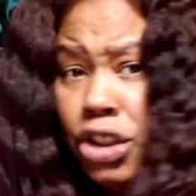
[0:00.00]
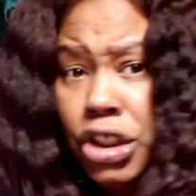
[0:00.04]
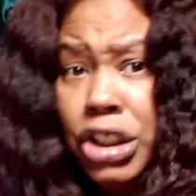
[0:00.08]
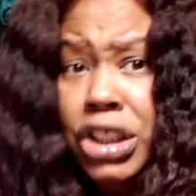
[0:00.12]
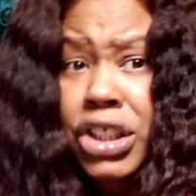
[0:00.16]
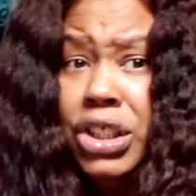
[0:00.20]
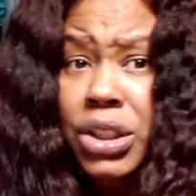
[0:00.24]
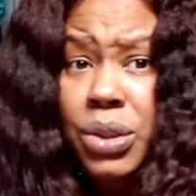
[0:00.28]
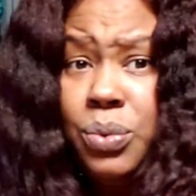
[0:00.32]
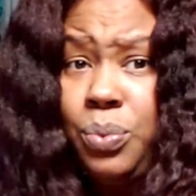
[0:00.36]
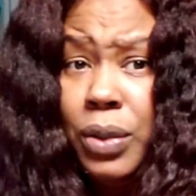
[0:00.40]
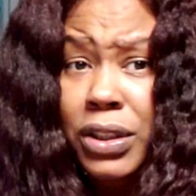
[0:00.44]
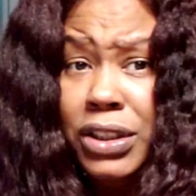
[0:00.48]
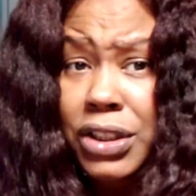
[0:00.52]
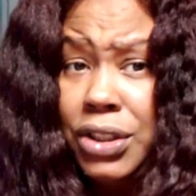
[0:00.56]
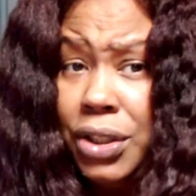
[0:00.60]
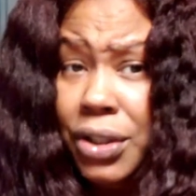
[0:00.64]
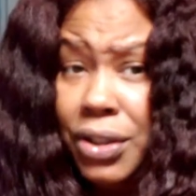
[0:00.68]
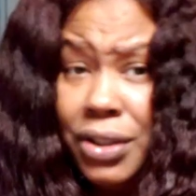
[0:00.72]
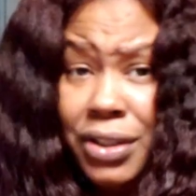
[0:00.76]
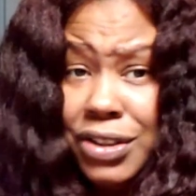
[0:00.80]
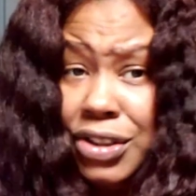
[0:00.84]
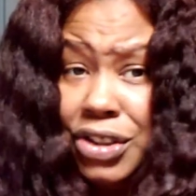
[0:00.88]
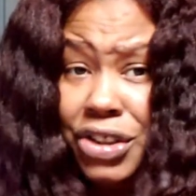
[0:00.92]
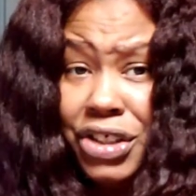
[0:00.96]
she just wants
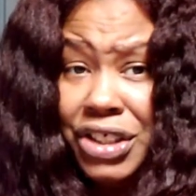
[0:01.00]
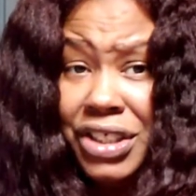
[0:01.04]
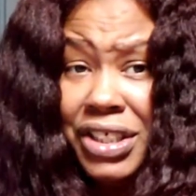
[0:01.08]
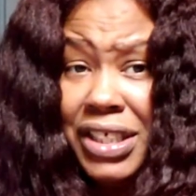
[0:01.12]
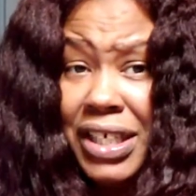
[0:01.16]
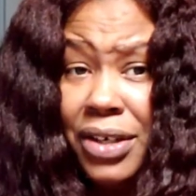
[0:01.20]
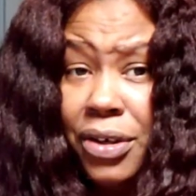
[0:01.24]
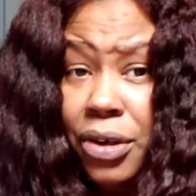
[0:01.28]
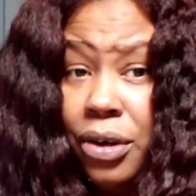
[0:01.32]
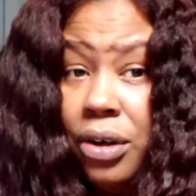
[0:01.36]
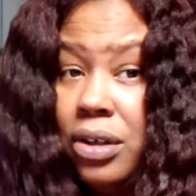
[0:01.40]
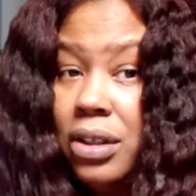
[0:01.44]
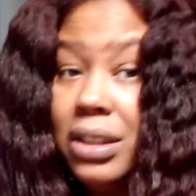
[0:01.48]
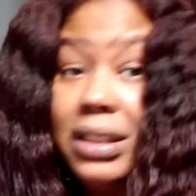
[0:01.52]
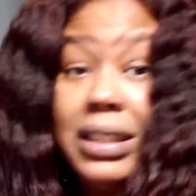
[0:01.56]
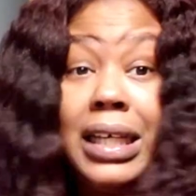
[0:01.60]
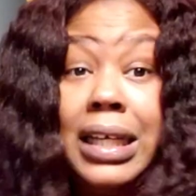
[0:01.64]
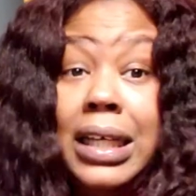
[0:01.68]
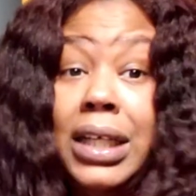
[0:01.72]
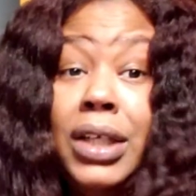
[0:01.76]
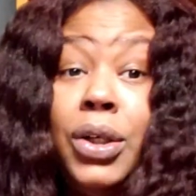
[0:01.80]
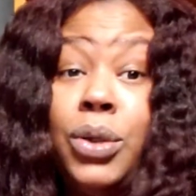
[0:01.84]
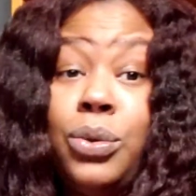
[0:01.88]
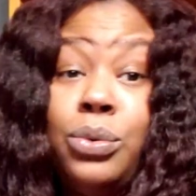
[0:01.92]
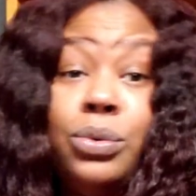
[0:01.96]
hooks. Just get her hooks. And
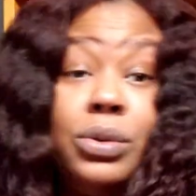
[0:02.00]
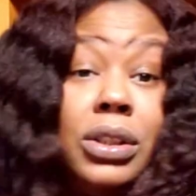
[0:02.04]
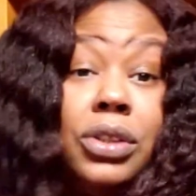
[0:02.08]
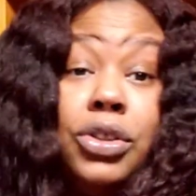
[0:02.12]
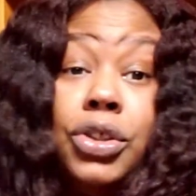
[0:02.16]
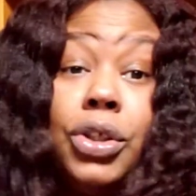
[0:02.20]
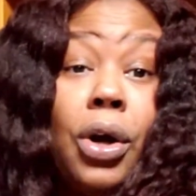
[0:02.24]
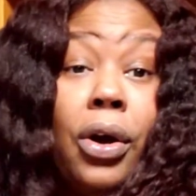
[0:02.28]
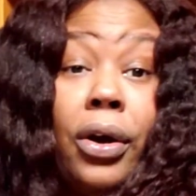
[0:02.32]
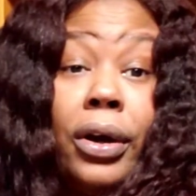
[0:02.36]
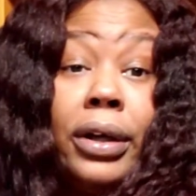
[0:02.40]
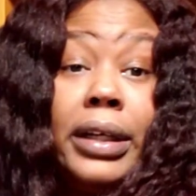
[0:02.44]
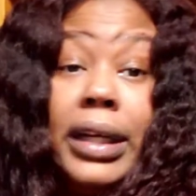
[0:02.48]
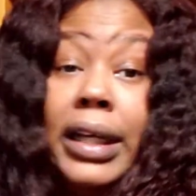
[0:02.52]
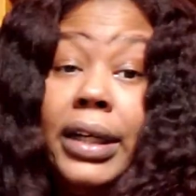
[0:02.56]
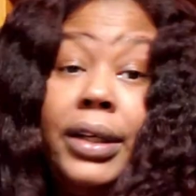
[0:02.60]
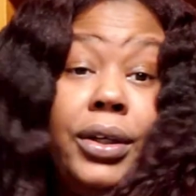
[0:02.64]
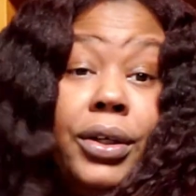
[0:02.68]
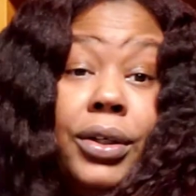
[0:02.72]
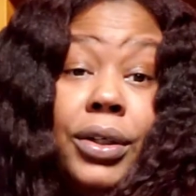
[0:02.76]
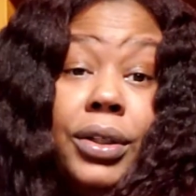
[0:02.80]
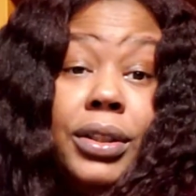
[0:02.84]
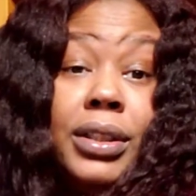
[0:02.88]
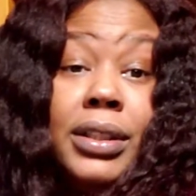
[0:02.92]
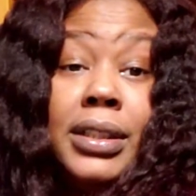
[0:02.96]
he knows yarn and
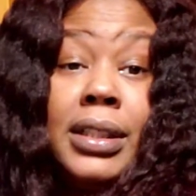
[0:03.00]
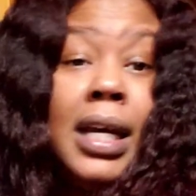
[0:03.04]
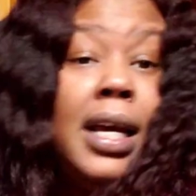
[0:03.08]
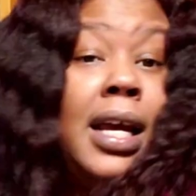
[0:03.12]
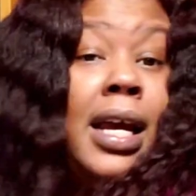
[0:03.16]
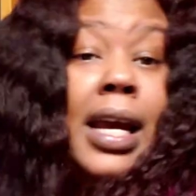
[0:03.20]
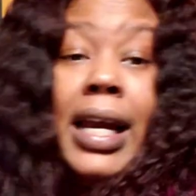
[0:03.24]
hooks.